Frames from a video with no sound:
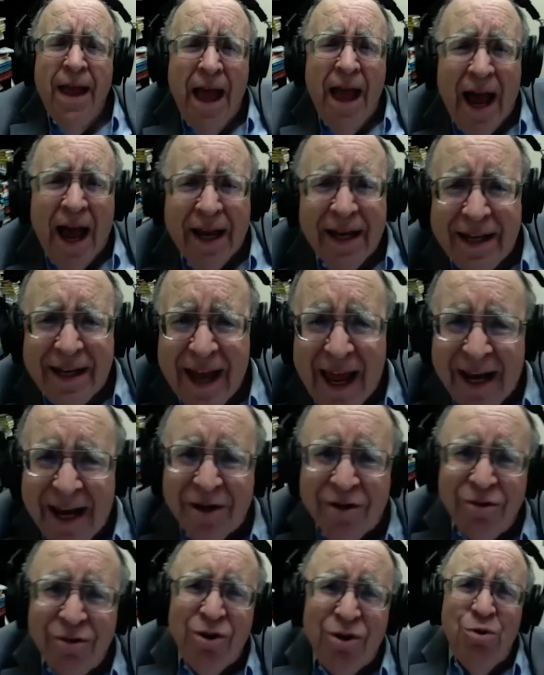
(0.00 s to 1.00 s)
Yeah.
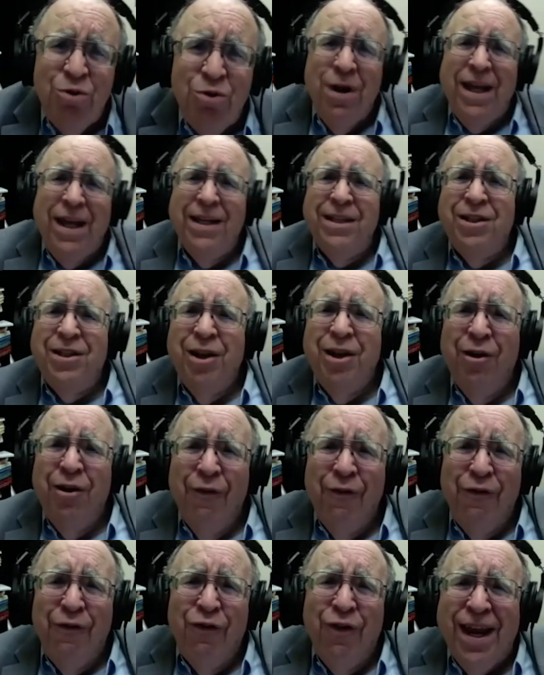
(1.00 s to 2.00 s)
Identical twins
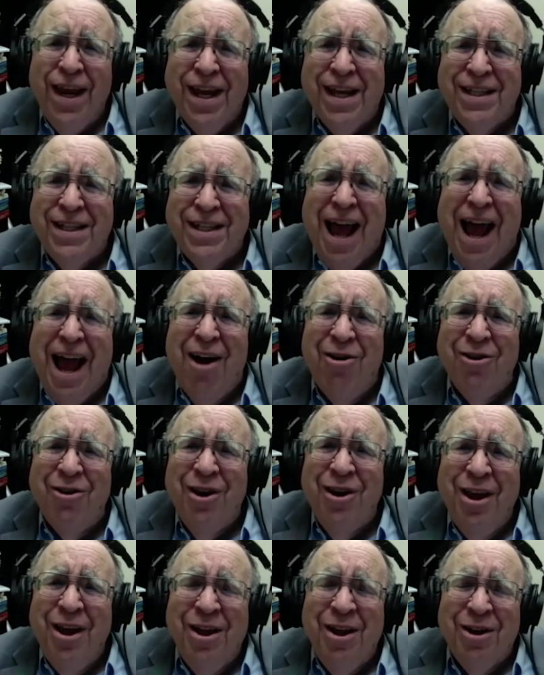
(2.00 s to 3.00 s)
freak us out
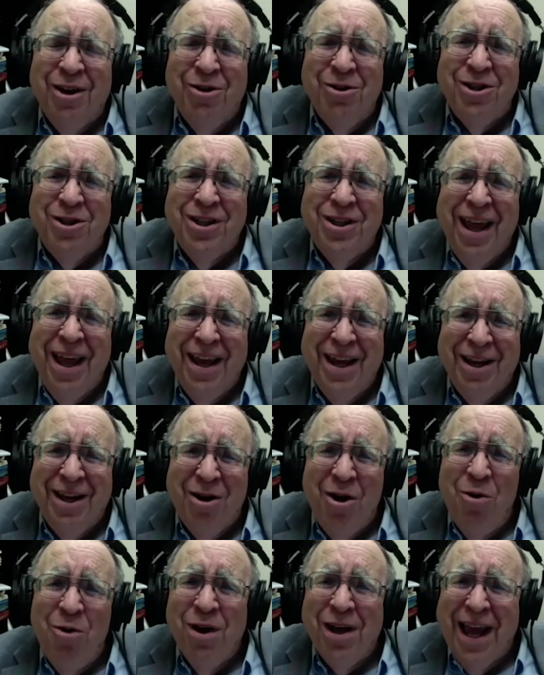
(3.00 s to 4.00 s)
because they
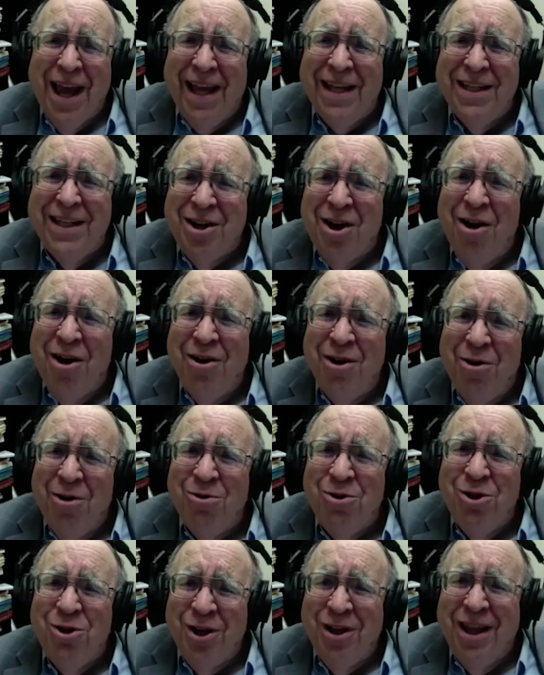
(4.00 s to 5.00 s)
go against our
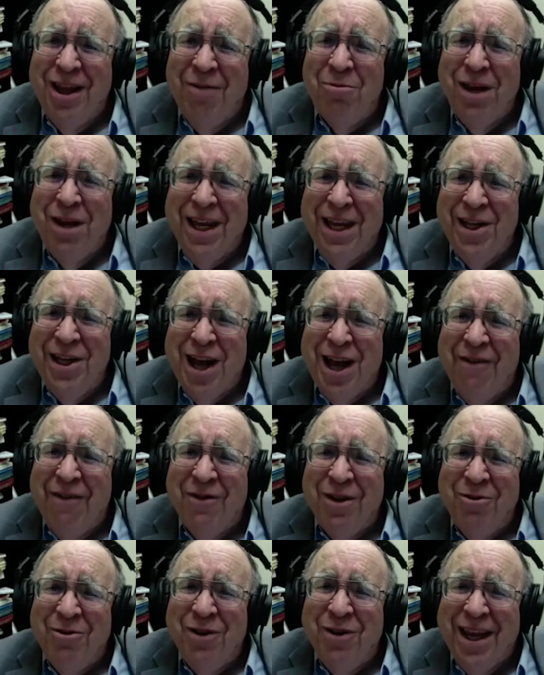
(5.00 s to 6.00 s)
notion that we each
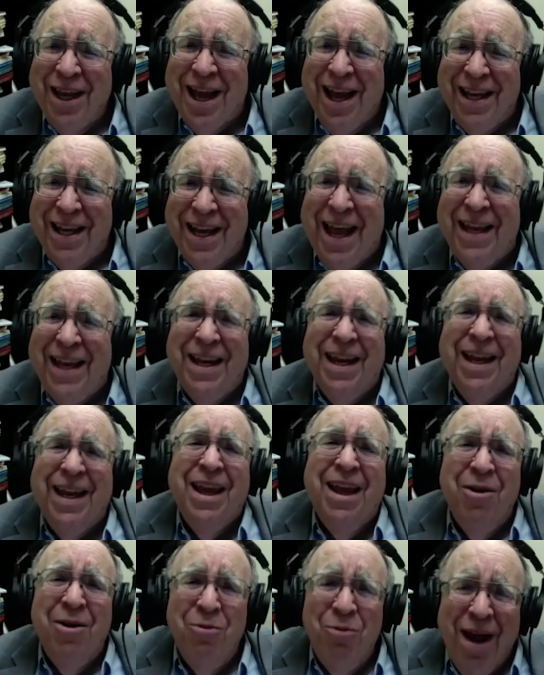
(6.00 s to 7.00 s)
have a unique identity.
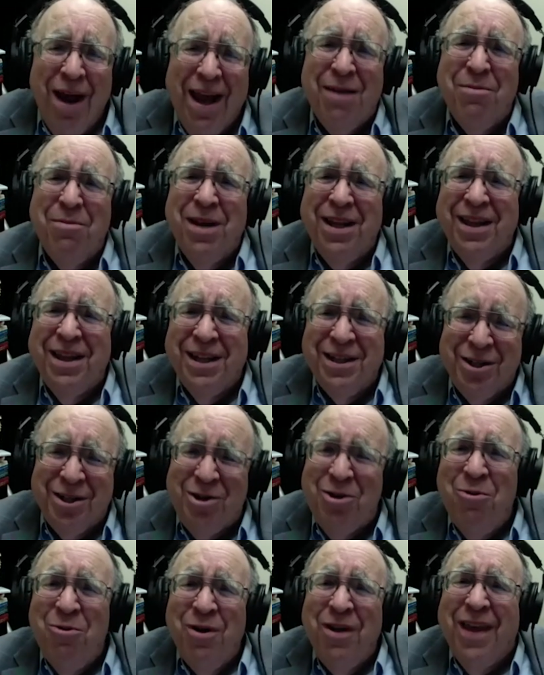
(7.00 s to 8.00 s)
Wait a minute, there's
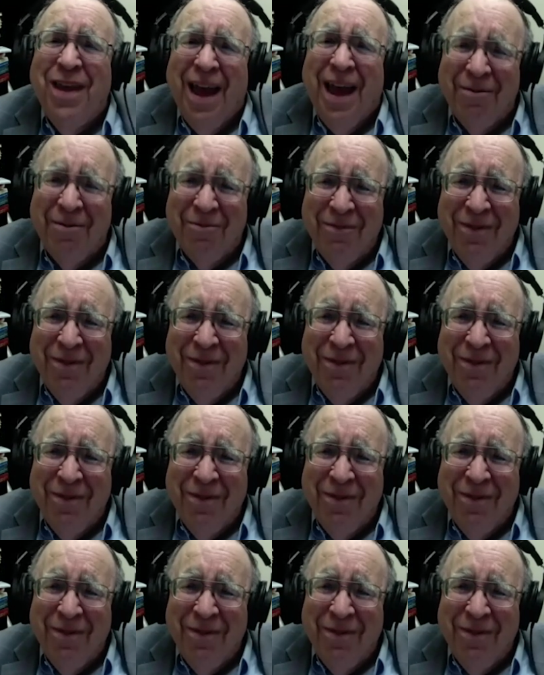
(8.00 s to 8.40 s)
two of them.